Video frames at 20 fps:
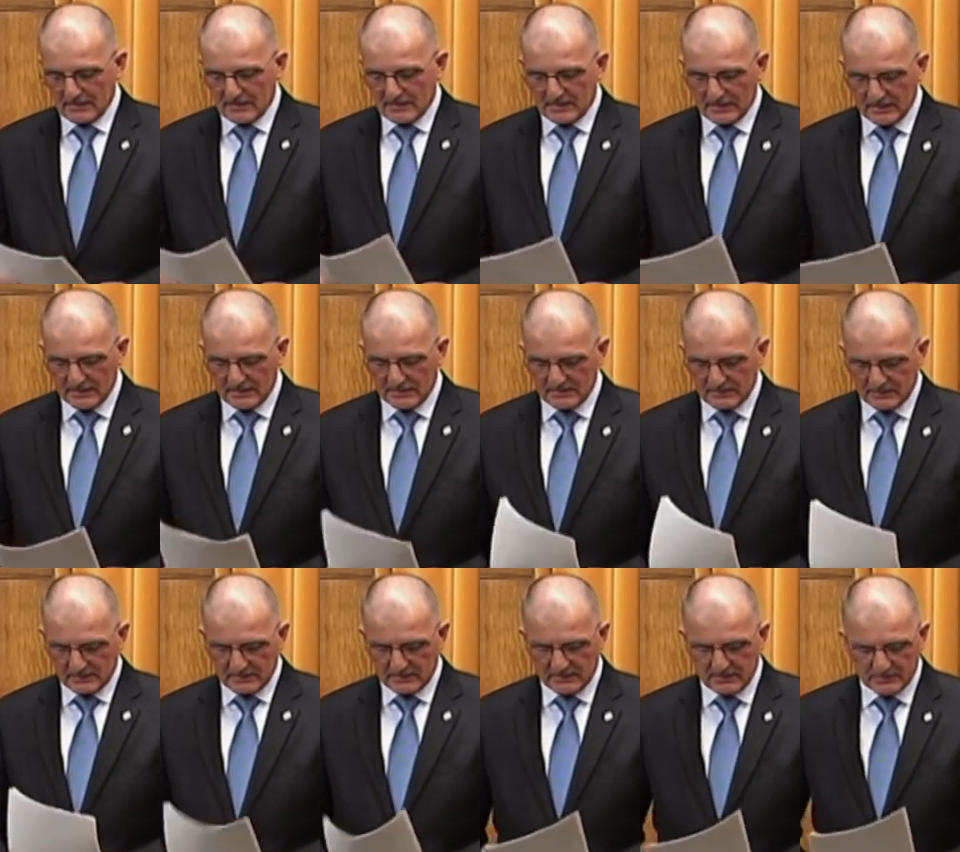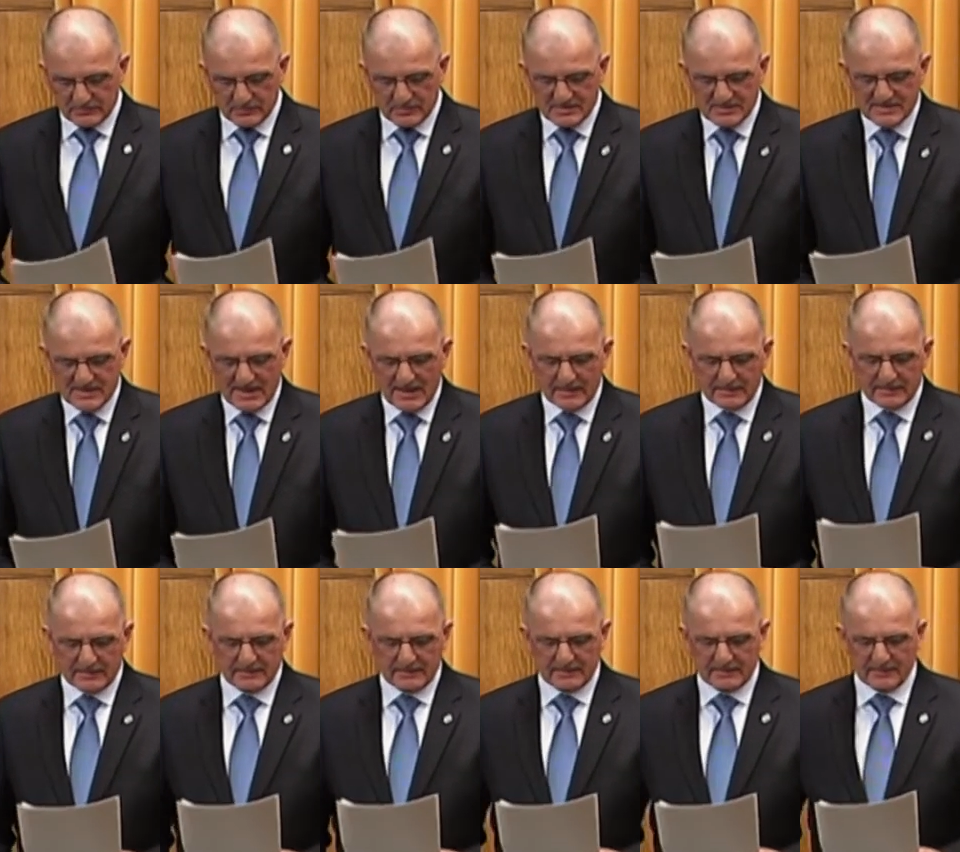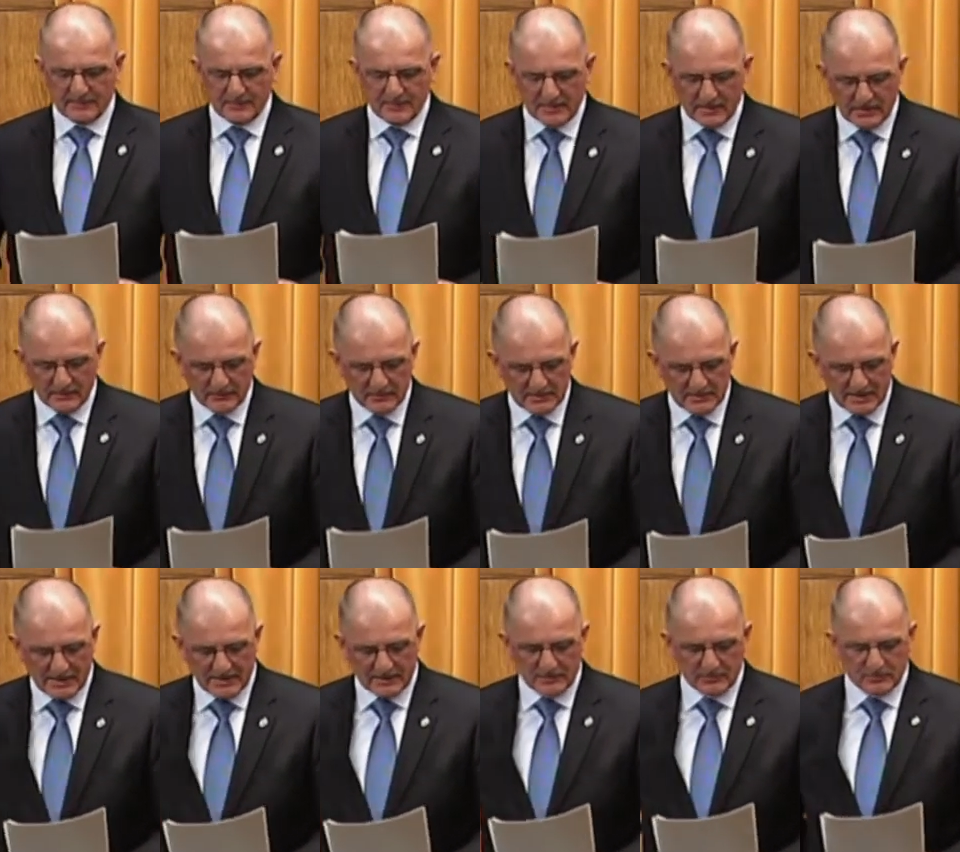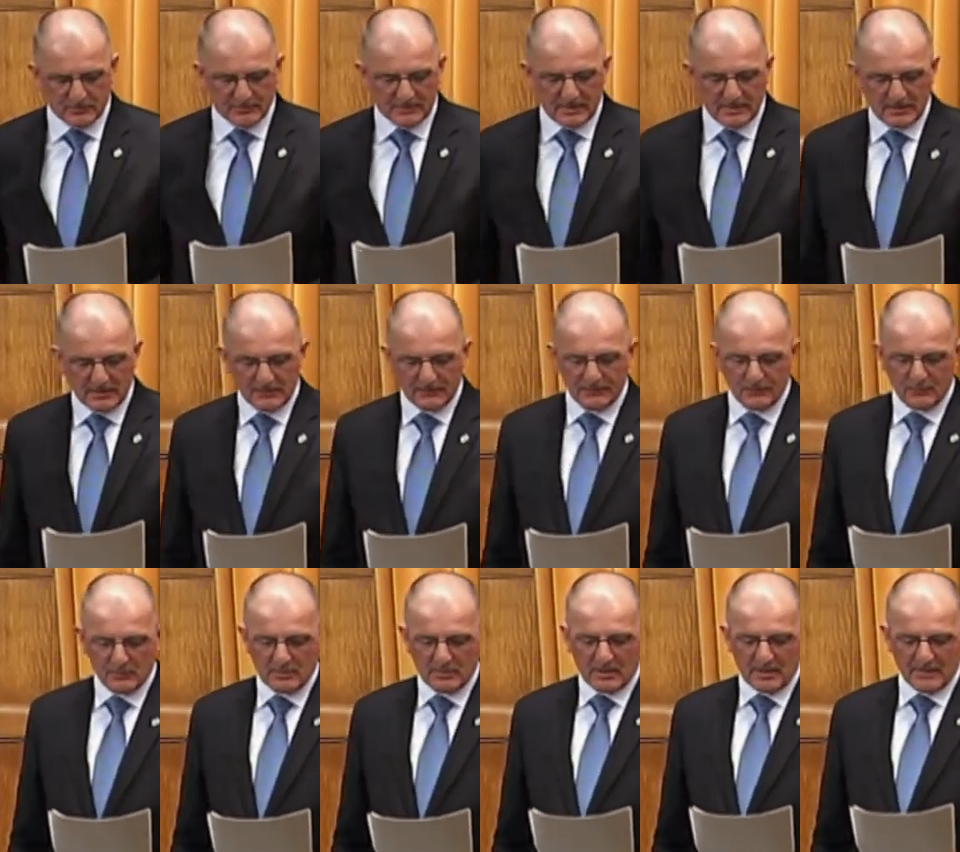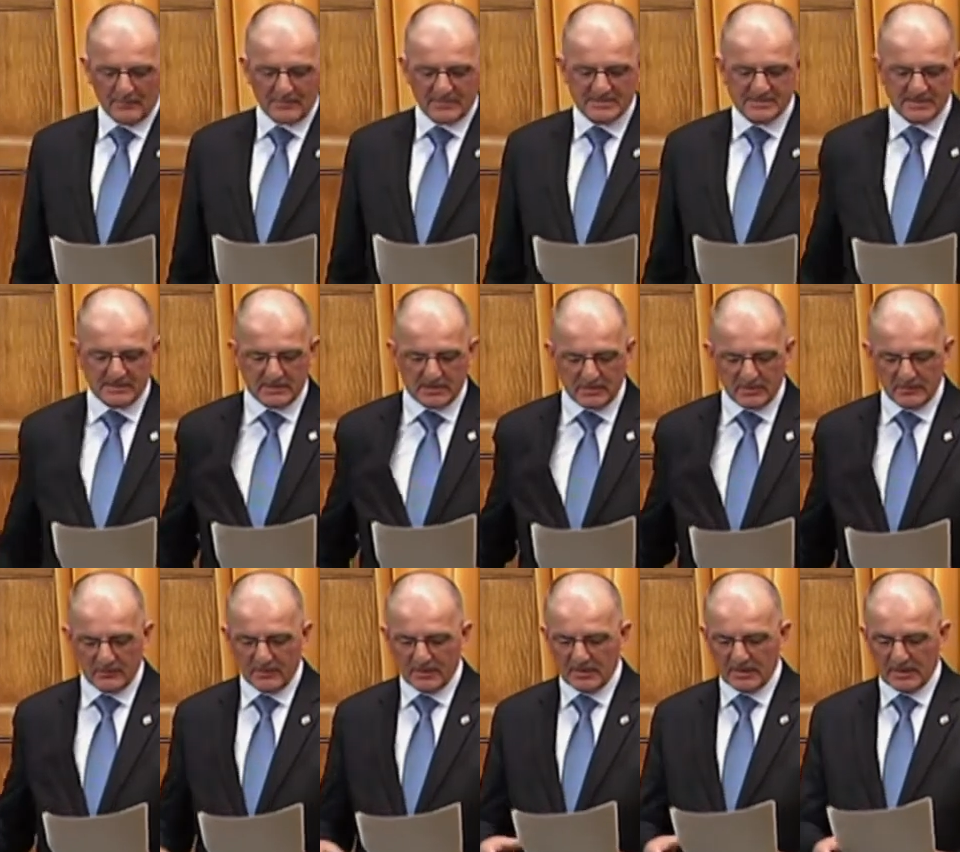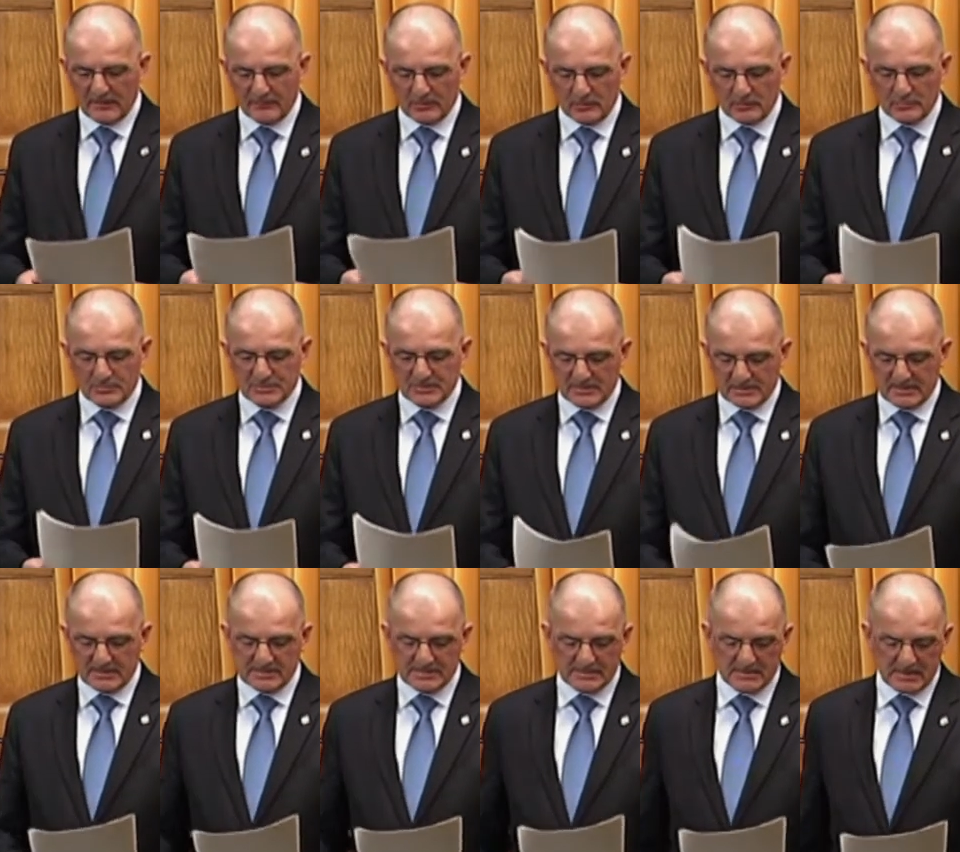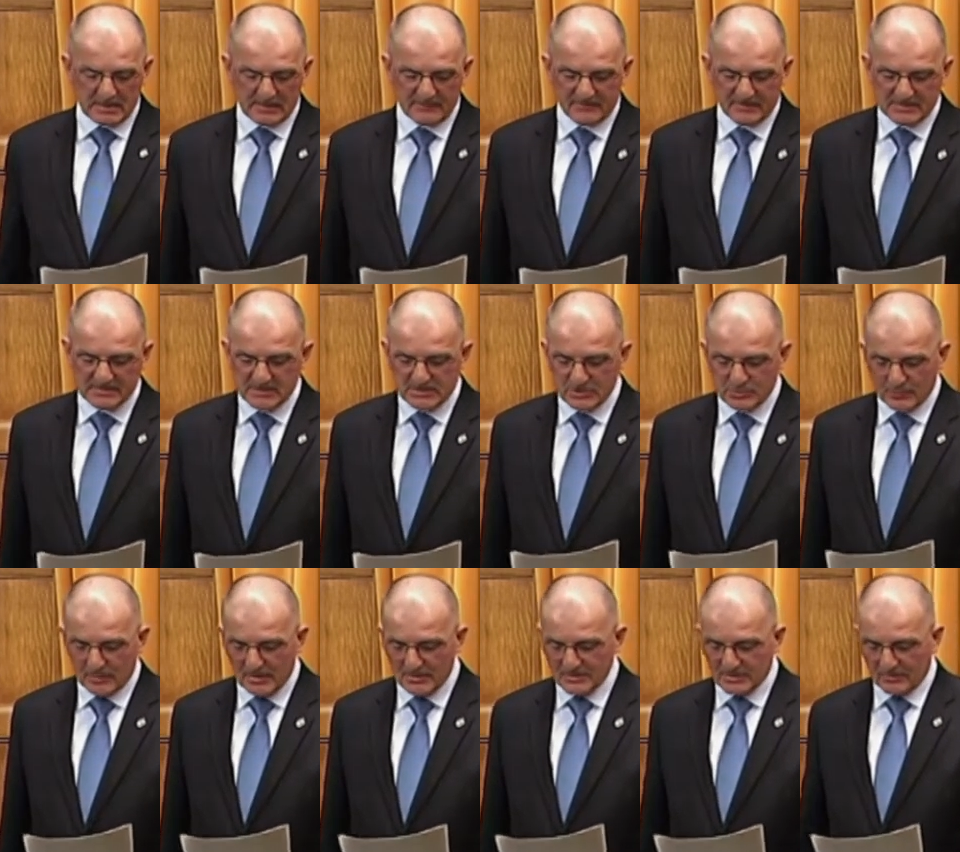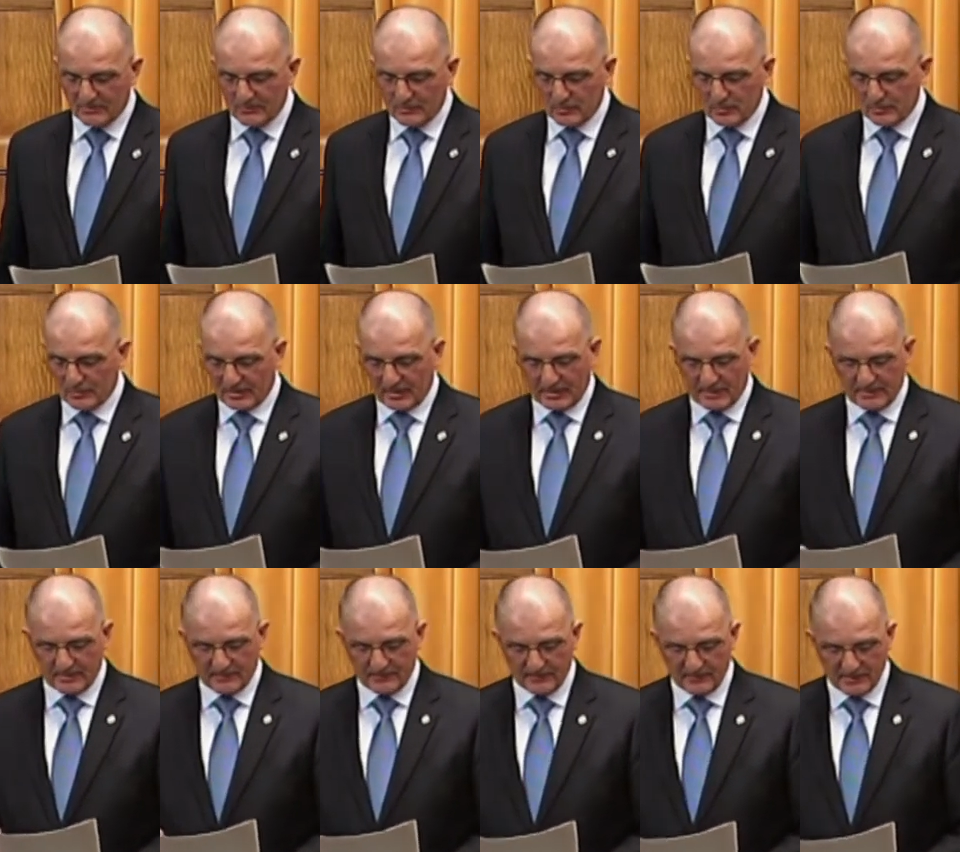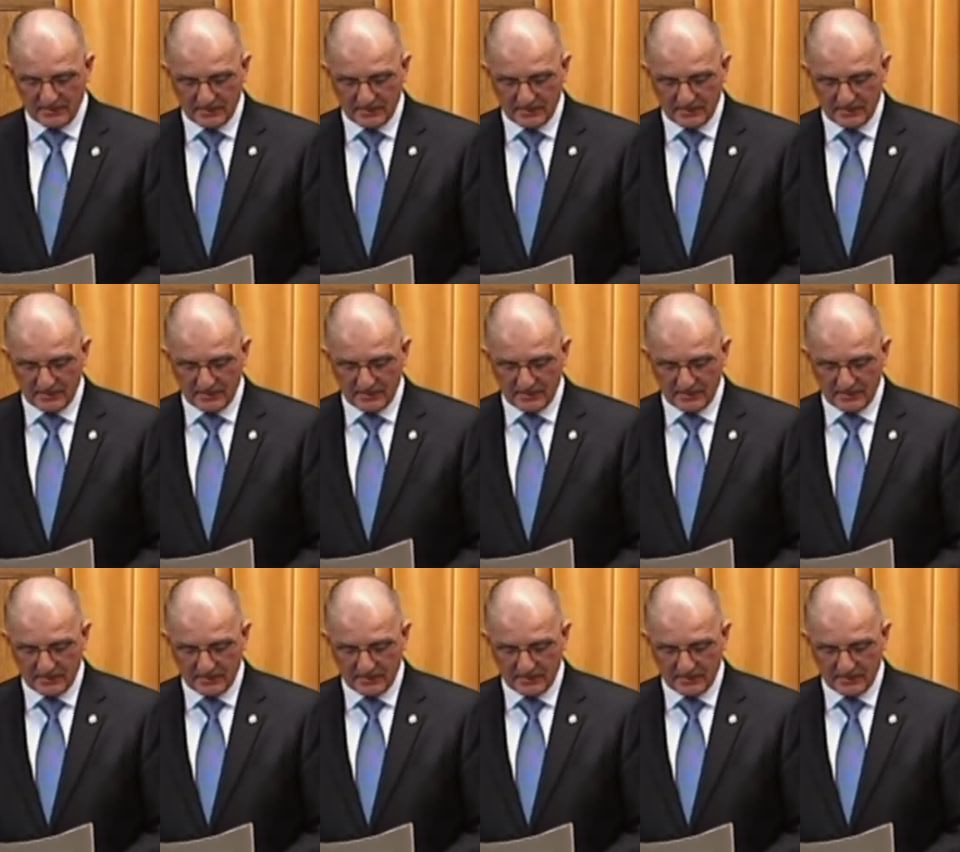And to start, I would like to make a few comments on the evolution of the situation in Ukraine.